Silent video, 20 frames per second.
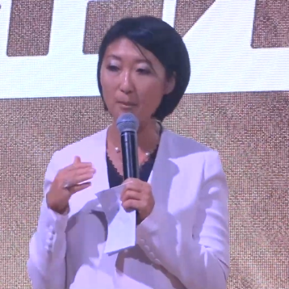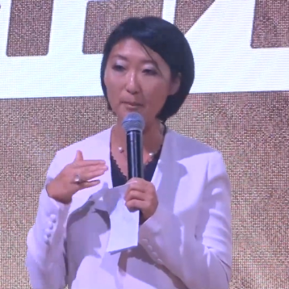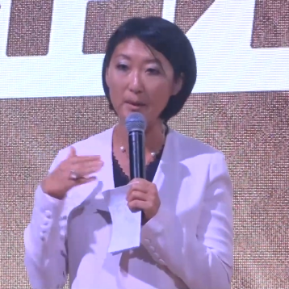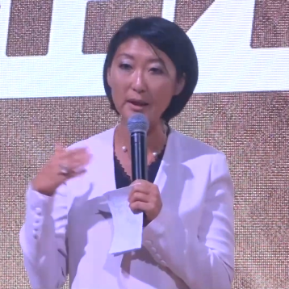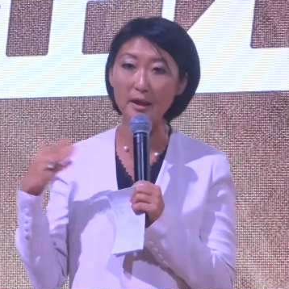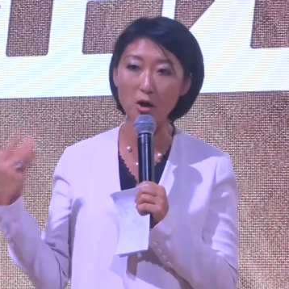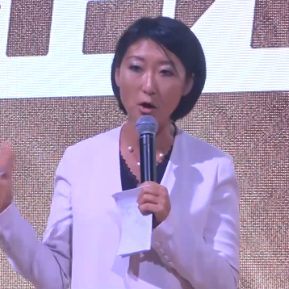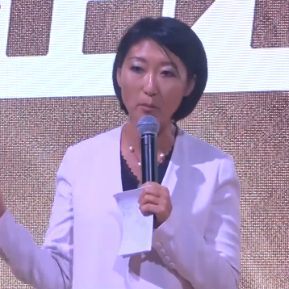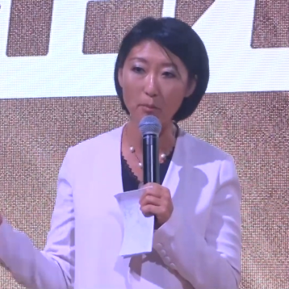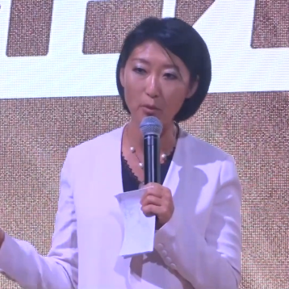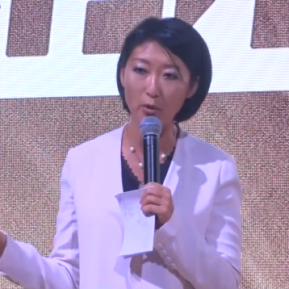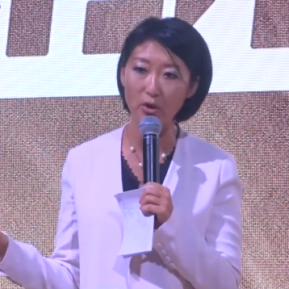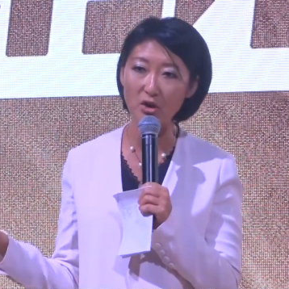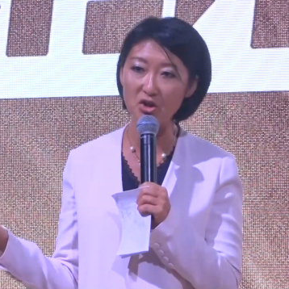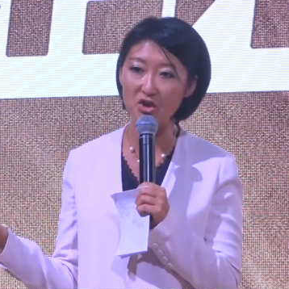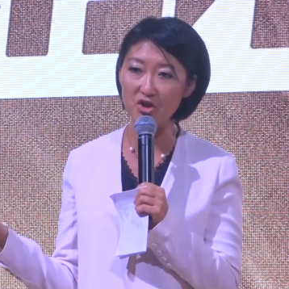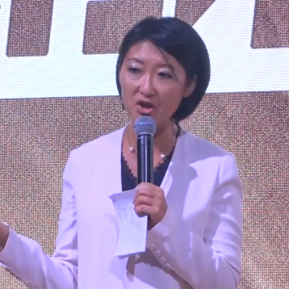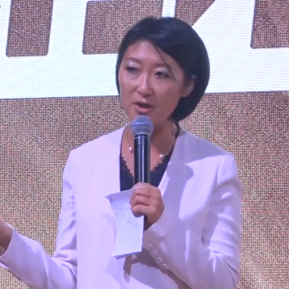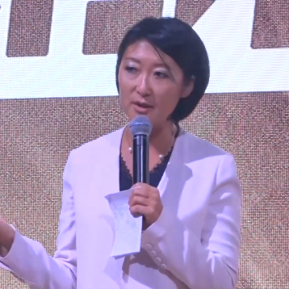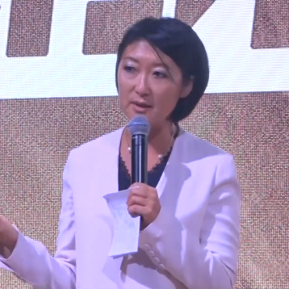big
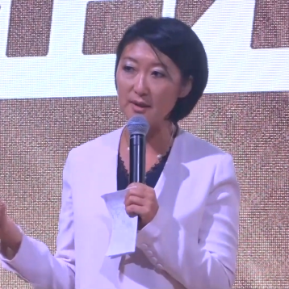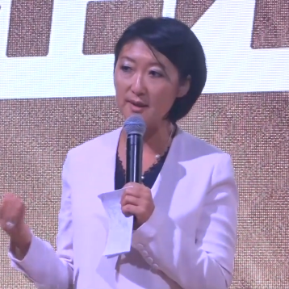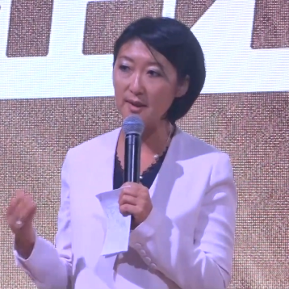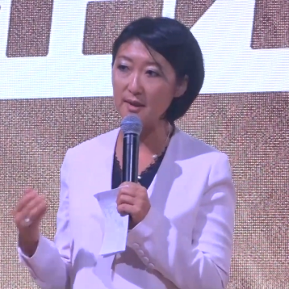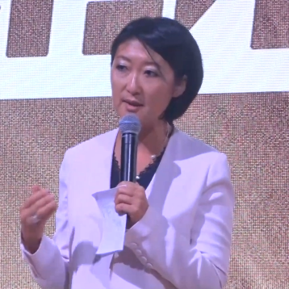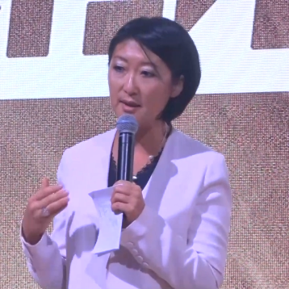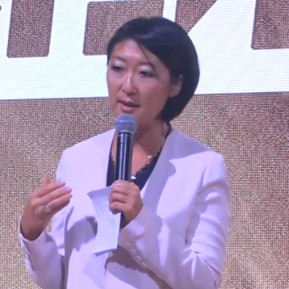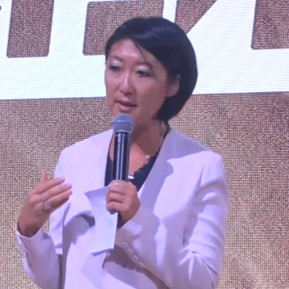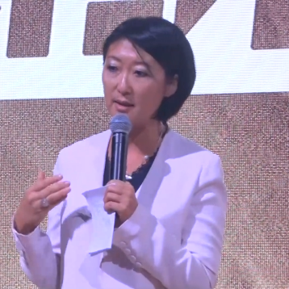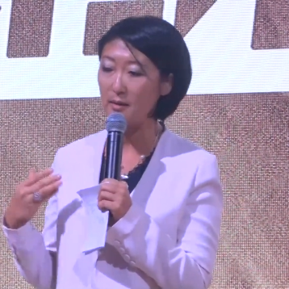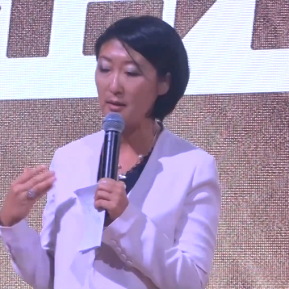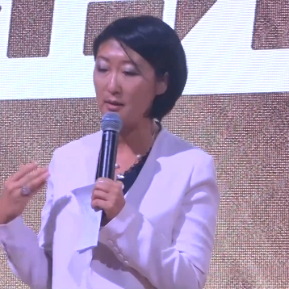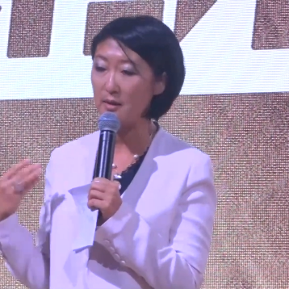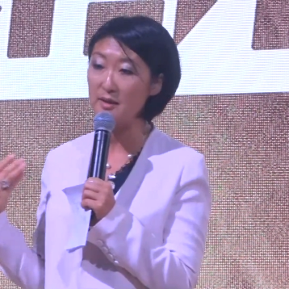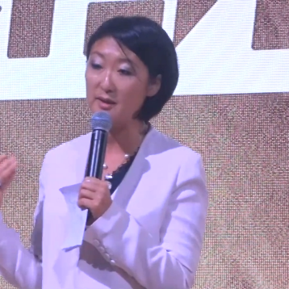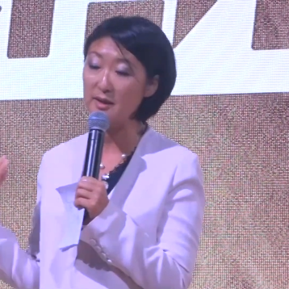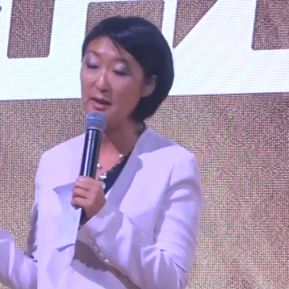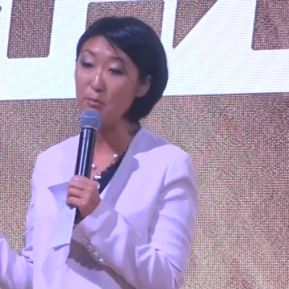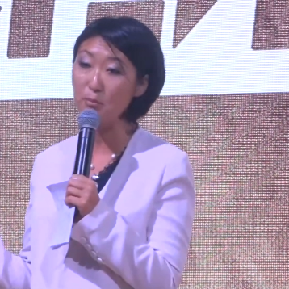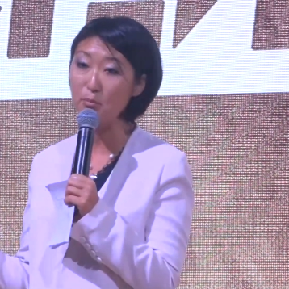corporations
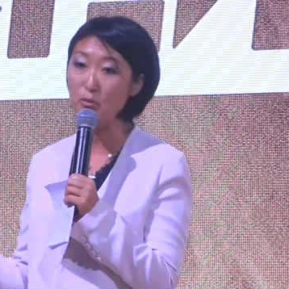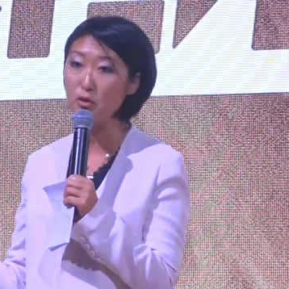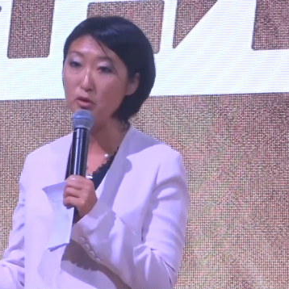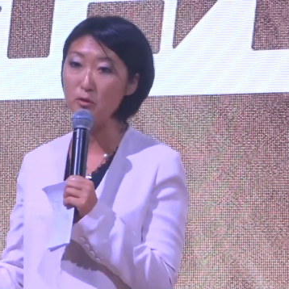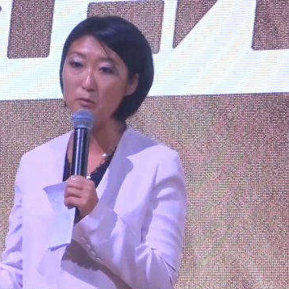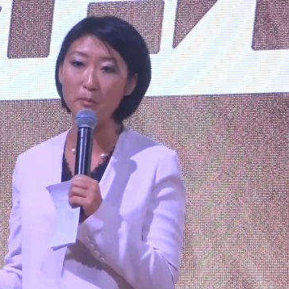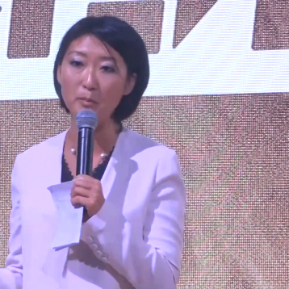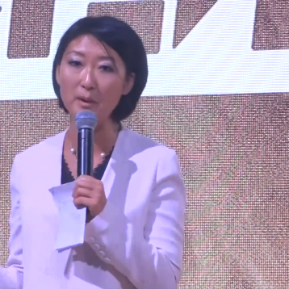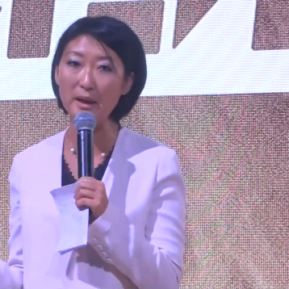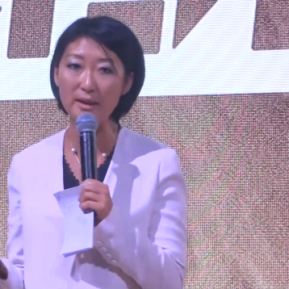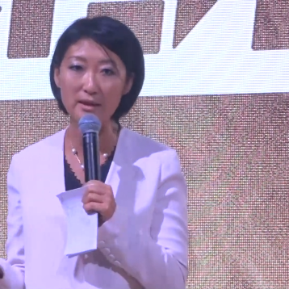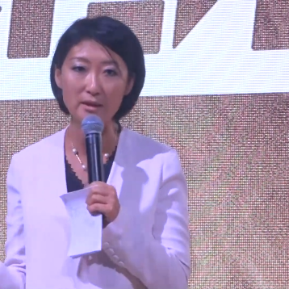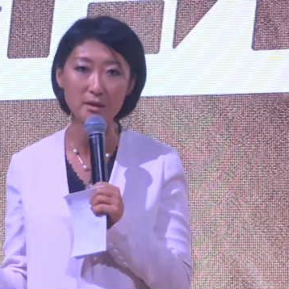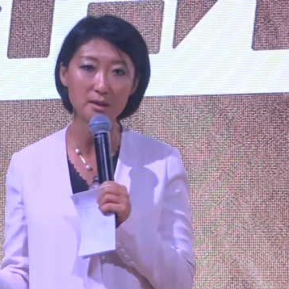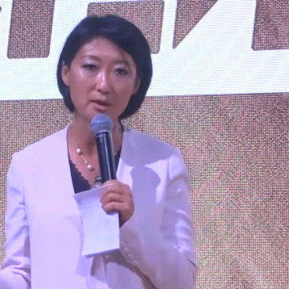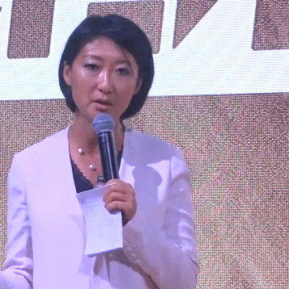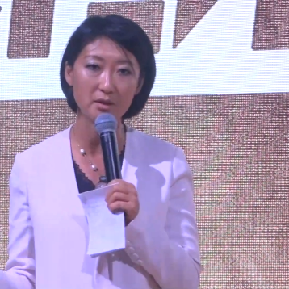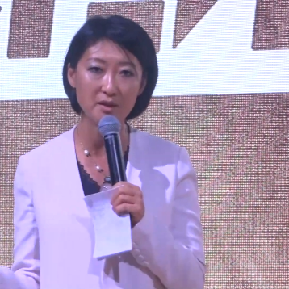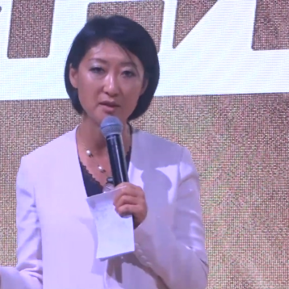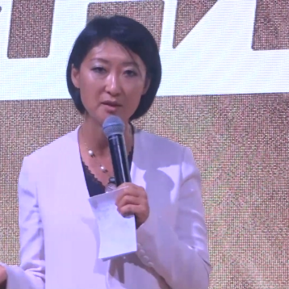that can put
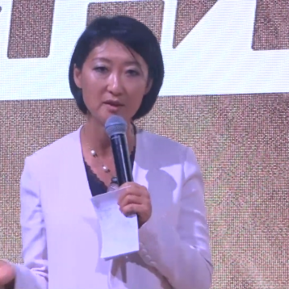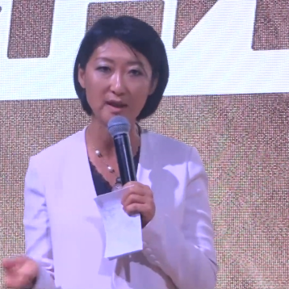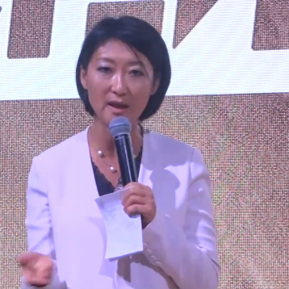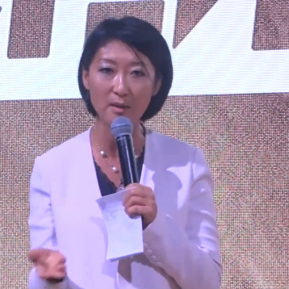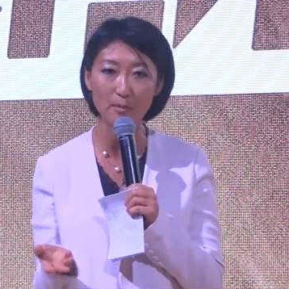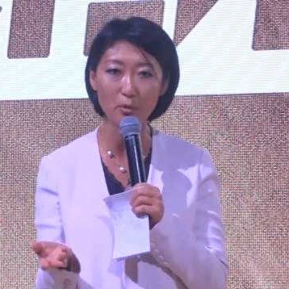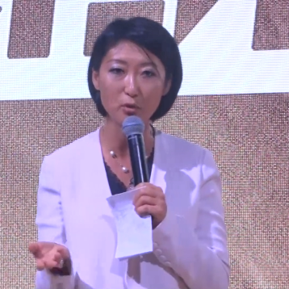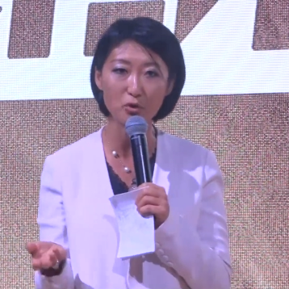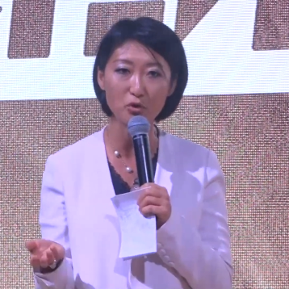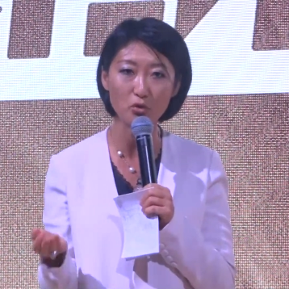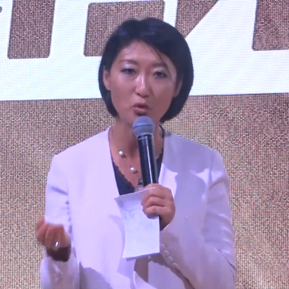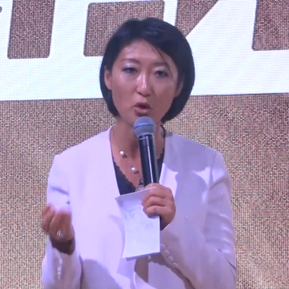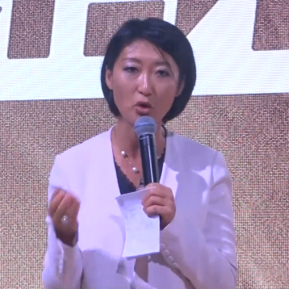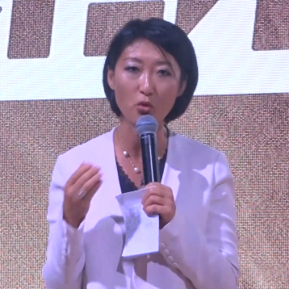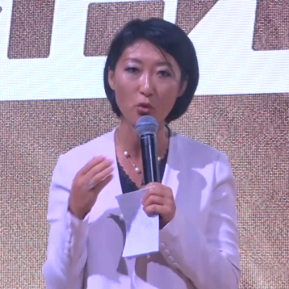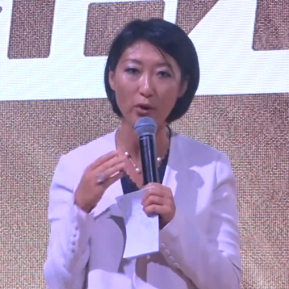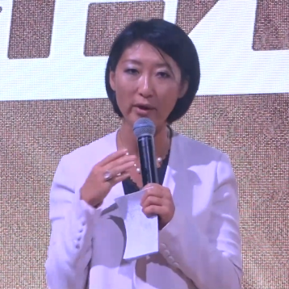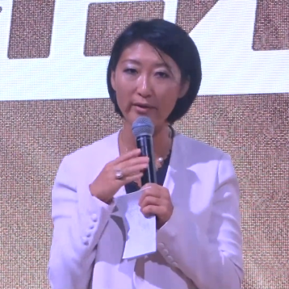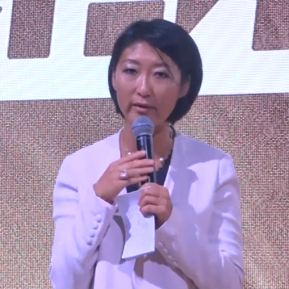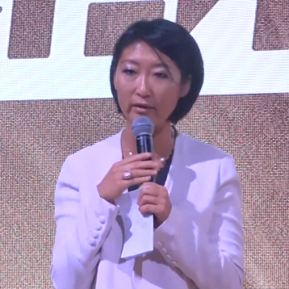billions on the table to
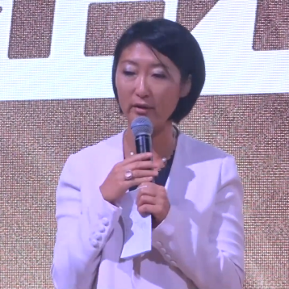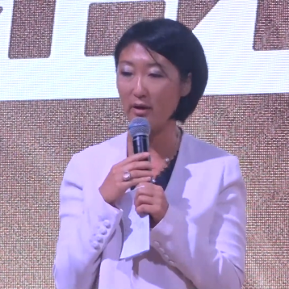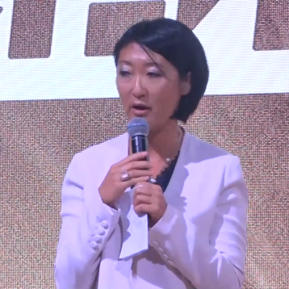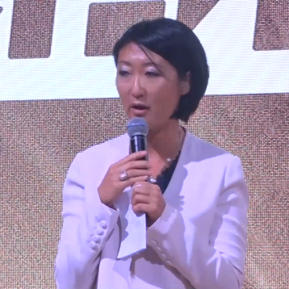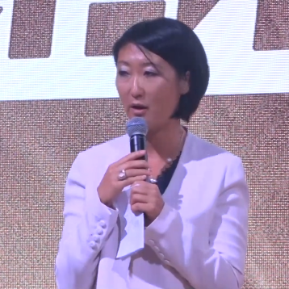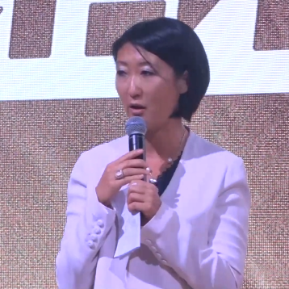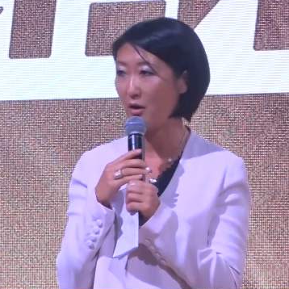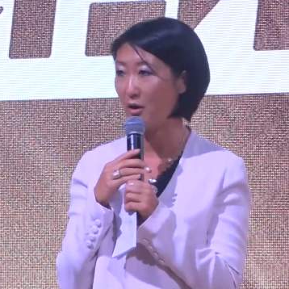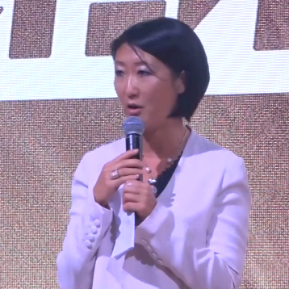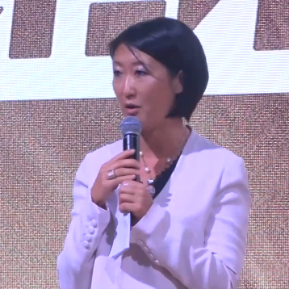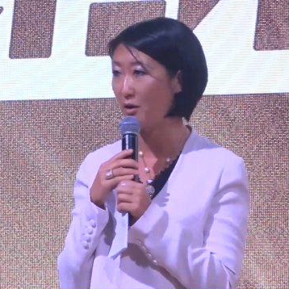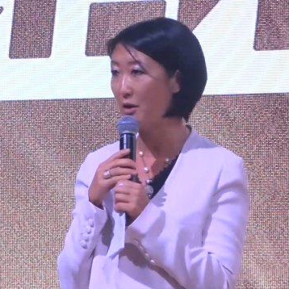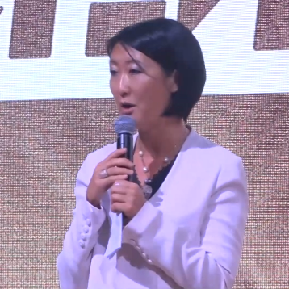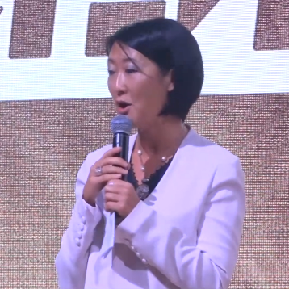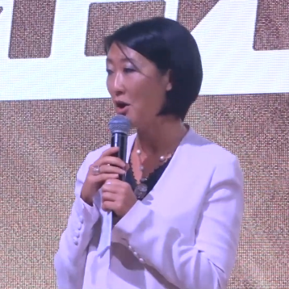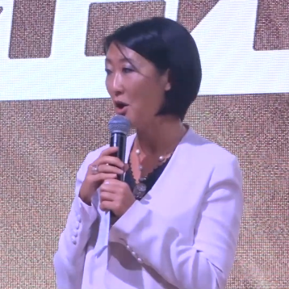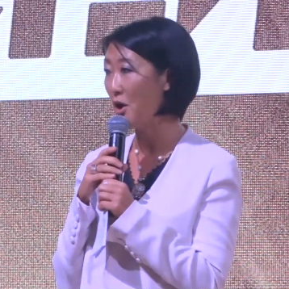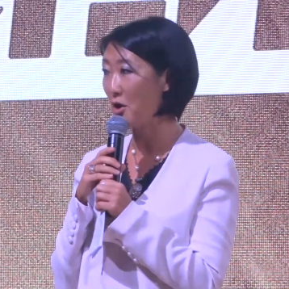acquire